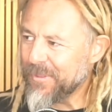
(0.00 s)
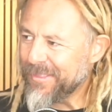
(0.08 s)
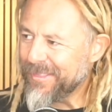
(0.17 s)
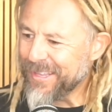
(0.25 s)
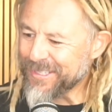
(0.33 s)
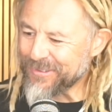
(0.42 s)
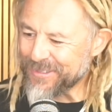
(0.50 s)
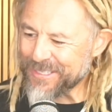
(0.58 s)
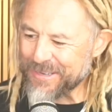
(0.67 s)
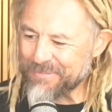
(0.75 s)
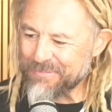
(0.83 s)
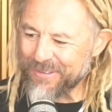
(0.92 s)
This was an
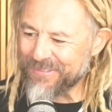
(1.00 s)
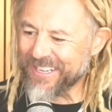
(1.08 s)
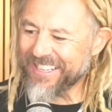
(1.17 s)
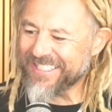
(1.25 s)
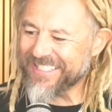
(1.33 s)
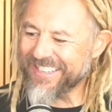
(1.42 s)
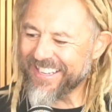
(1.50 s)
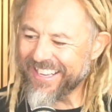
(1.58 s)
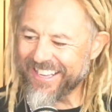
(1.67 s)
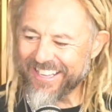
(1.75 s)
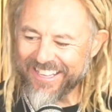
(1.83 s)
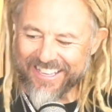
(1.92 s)
epiphany
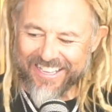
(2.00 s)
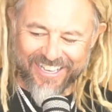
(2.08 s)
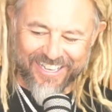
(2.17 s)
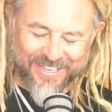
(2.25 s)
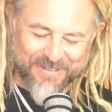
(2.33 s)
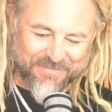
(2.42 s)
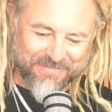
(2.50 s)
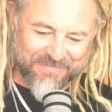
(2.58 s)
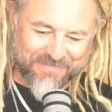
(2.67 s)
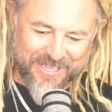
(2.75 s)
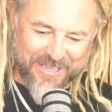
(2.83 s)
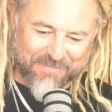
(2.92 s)
today.
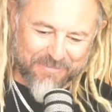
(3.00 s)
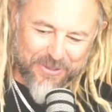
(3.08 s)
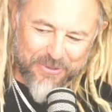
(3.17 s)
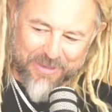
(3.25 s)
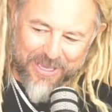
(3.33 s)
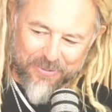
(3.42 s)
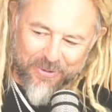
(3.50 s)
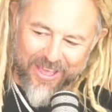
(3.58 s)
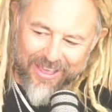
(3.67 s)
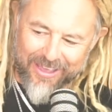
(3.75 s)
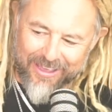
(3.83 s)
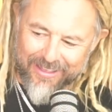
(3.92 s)
It blew me
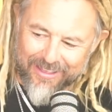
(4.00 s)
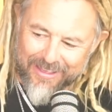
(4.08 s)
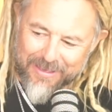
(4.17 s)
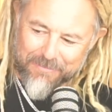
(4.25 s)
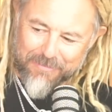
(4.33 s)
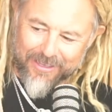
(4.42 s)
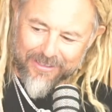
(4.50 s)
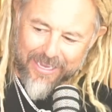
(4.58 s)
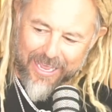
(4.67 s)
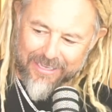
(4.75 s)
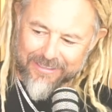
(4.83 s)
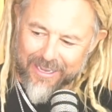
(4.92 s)
away because
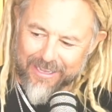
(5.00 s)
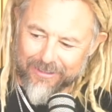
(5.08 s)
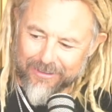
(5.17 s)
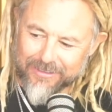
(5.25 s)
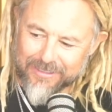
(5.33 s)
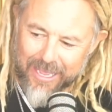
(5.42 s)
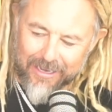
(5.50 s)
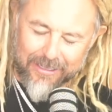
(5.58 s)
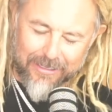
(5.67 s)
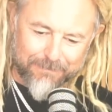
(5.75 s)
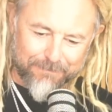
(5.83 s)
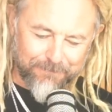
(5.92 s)
as I looked at it,
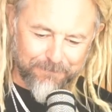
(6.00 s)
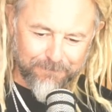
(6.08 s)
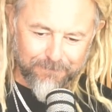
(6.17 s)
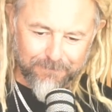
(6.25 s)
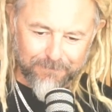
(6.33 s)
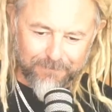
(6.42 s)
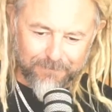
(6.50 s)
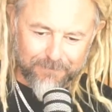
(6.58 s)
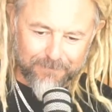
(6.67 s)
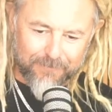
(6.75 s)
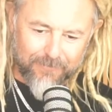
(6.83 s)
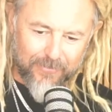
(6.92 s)

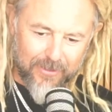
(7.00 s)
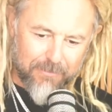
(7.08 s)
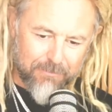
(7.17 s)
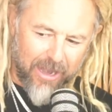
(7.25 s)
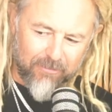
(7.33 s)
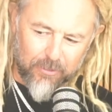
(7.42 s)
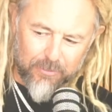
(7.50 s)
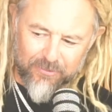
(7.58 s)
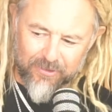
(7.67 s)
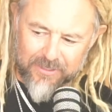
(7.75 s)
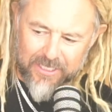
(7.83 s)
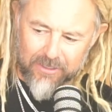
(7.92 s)
Proverbs
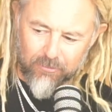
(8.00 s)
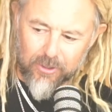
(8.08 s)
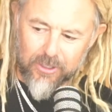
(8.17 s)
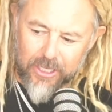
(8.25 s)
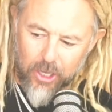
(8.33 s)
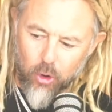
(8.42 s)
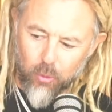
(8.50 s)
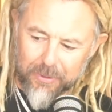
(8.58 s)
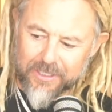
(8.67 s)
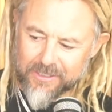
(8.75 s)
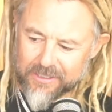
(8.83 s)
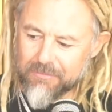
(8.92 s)
15 really
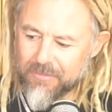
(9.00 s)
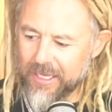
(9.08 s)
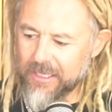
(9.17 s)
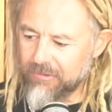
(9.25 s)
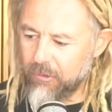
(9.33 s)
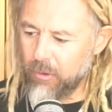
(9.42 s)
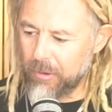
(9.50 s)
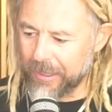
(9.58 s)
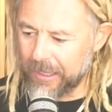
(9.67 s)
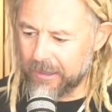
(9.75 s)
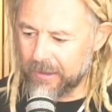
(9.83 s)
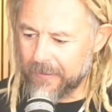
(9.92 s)
opened some things for
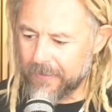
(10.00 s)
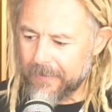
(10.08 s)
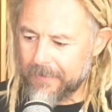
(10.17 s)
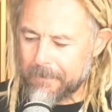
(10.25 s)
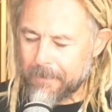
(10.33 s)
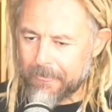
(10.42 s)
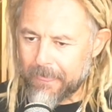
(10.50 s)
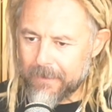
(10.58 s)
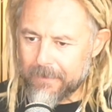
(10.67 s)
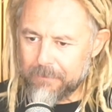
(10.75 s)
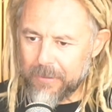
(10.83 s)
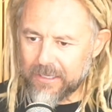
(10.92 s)
me
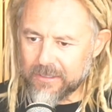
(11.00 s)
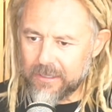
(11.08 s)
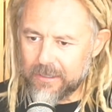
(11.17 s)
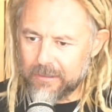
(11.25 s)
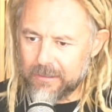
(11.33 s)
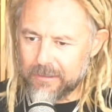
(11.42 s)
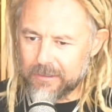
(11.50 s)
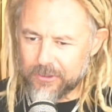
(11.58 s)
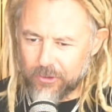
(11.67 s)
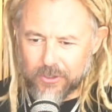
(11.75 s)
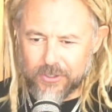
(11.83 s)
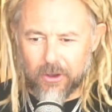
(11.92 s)
because it
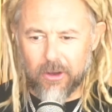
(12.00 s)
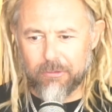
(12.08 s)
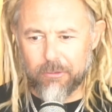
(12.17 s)
starts off